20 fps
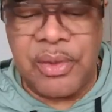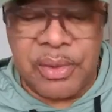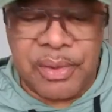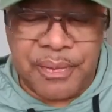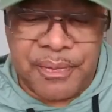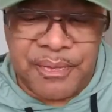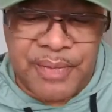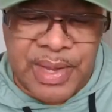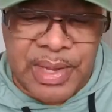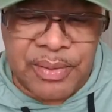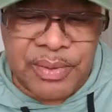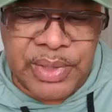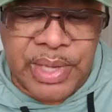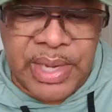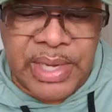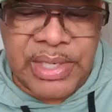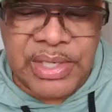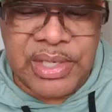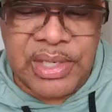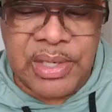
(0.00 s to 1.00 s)

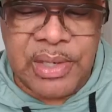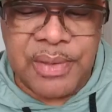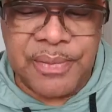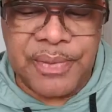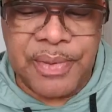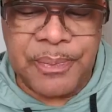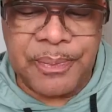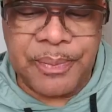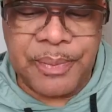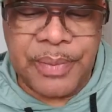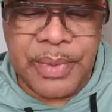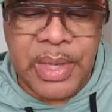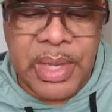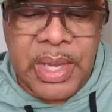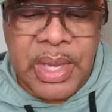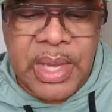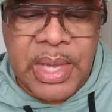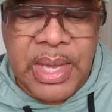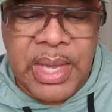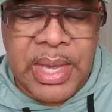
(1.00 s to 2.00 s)
foundation of it.
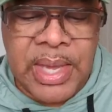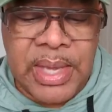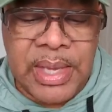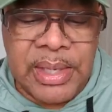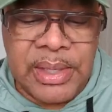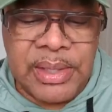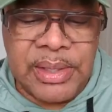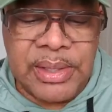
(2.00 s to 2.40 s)
And